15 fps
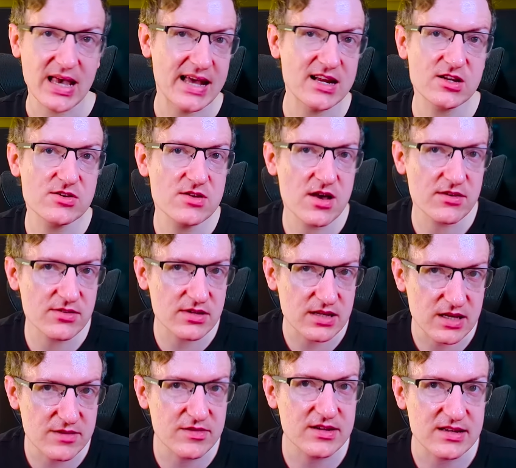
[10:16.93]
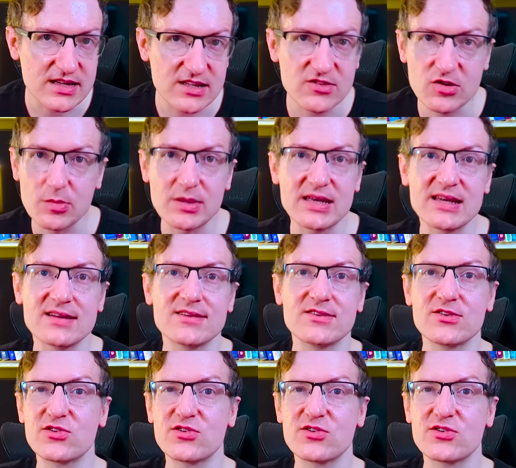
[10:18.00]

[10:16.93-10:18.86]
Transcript: and it doesn't even need to be in